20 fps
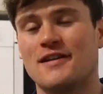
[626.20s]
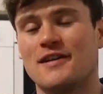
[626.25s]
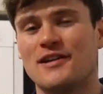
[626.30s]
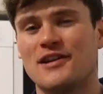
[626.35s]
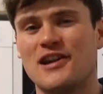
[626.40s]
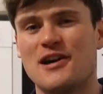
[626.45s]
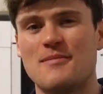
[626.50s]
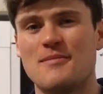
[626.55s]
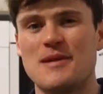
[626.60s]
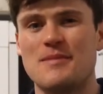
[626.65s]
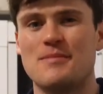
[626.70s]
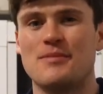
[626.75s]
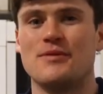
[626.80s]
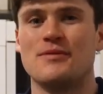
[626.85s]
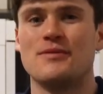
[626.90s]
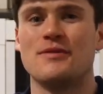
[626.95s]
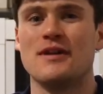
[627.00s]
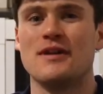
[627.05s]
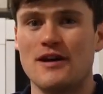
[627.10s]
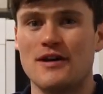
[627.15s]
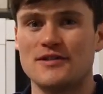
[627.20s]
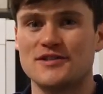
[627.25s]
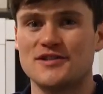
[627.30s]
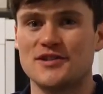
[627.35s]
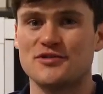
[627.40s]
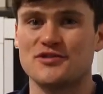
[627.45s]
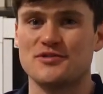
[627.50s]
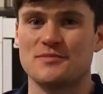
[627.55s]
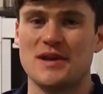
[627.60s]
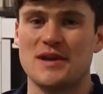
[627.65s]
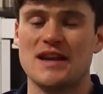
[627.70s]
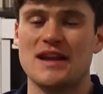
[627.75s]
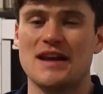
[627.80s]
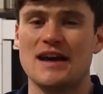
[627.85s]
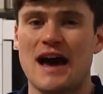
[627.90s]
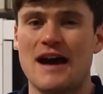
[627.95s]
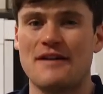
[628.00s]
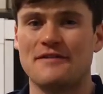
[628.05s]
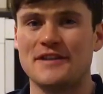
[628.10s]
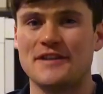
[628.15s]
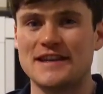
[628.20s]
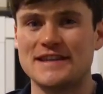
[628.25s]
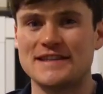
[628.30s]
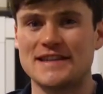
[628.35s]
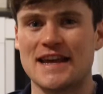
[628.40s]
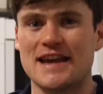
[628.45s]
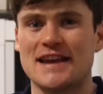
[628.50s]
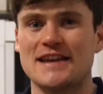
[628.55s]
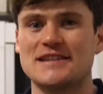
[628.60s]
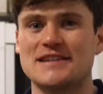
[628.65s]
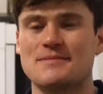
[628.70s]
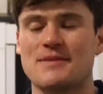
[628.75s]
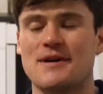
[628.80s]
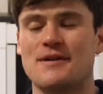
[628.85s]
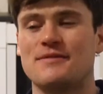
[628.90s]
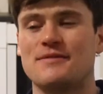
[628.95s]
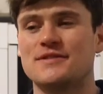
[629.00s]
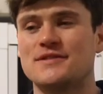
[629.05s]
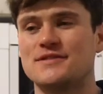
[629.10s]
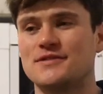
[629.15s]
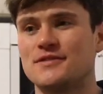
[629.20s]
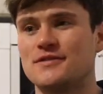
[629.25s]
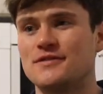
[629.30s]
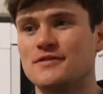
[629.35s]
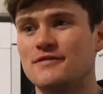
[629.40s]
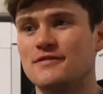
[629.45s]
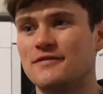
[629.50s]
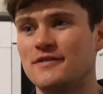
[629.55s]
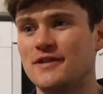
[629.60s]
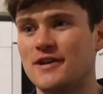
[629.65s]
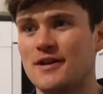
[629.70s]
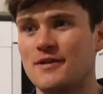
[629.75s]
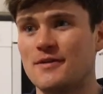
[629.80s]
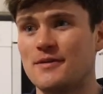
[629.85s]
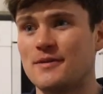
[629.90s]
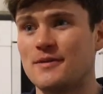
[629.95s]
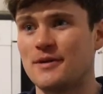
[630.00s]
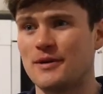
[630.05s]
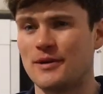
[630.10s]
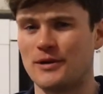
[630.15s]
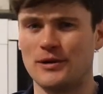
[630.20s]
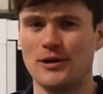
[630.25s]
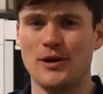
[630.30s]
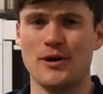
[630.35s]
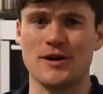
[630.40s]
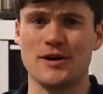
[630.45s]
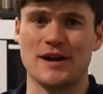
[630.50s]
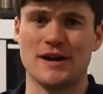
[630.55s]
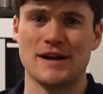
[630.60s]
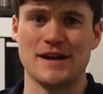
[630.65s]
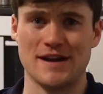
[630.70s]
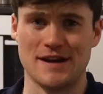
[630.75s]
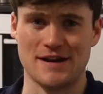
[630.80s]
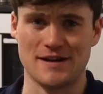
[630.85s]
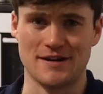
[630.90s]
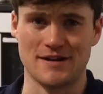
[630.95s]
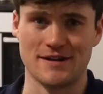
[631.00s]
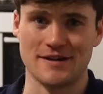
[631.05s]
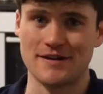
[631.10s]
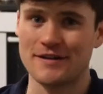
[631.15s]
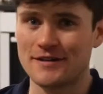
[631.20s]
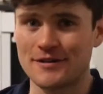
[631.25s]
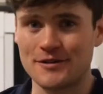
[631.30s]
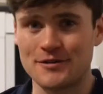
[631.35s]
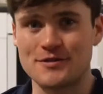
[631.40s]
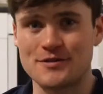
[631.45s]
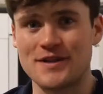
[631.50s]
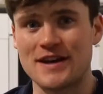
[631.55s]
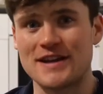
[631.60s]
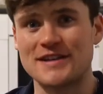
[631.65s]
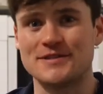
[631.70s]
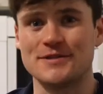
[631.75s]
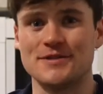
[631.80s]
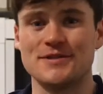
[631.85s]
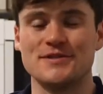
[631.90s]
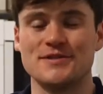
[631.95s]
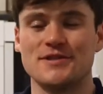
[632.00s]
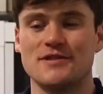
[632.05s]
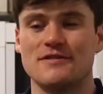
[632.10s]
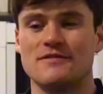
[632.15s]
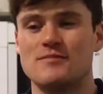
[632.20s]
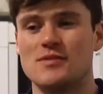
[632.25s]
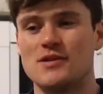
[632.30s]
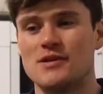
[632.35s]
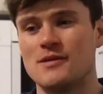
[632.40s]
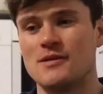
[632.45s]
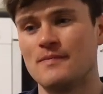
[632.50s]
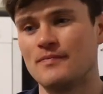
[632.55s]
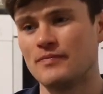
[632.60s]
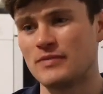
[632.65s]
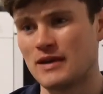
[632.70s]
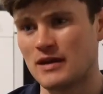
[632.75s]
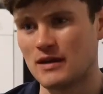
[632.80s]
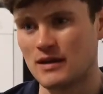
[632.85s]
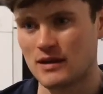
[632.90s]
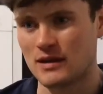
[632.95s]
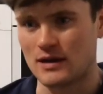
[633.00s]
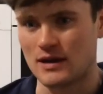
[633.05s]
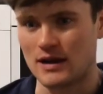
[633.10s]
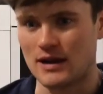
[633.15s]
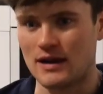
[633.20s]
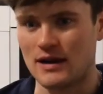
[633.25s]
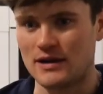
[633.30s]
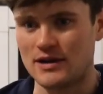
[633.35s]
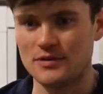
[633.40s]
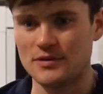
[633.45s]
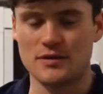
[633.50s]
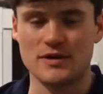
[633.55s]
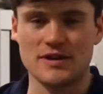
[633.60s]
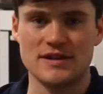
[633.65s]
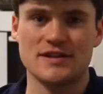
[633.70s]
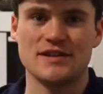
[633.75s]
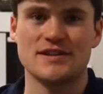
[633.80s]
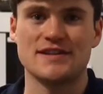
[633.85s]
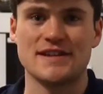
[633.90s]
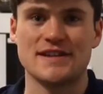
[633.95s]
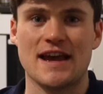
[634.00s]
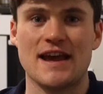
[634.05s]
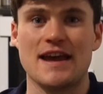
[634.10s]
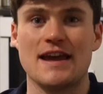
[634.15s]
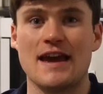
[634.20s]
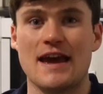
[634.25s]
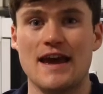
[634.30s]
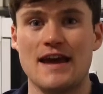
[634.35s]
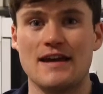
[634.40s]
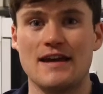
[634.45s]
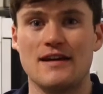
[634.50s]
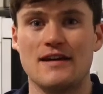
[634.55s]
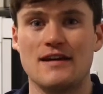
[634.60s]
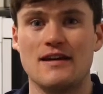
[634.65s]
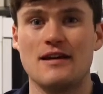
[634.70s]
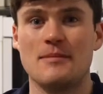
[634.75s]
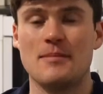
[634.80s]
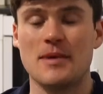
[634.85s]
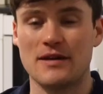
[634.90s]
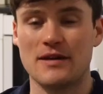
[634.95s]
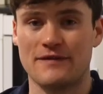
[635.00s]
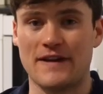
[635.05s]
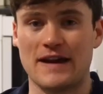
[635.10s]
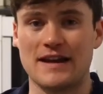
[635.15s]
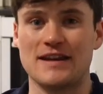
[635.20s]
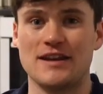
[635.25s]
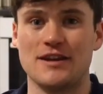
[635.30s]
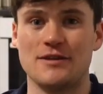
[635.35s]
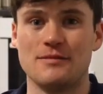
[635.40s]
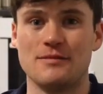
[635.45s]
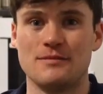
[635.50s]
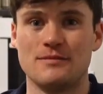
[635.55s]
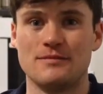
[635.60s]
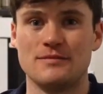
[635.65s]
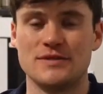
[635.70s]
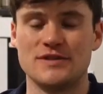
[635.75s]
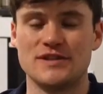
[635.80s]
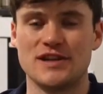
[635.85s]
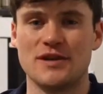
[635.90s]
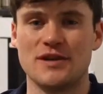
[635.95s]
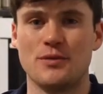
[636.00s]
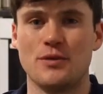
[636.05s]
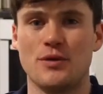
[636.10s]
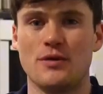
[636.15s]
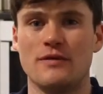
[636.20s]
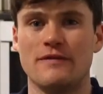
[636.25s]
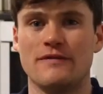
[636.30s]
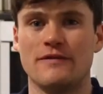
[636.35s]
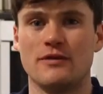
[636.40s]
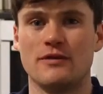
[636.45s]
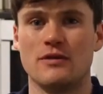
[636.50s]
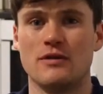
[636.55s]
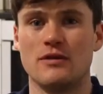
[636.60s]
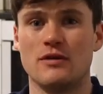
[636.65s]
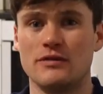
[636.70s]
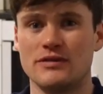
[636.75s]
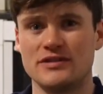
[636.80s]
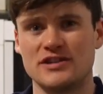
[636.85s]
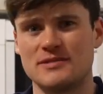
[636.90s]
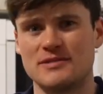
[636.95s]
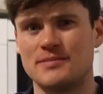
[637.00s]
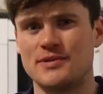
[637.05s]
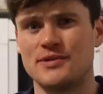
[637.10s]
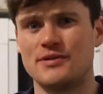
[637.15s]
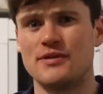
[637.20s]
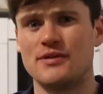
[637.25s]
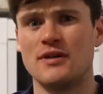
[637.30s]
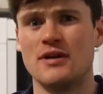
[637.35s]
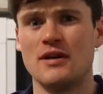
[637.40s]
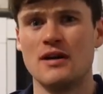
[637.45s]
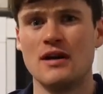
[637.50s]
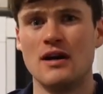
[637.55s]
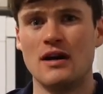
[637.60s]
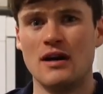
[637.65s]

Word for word: a lot of people on social media have these days about sort of, you know, locking in and all that sort of stuff. But uh, I do want to say a uh, big thank you to you all for all the support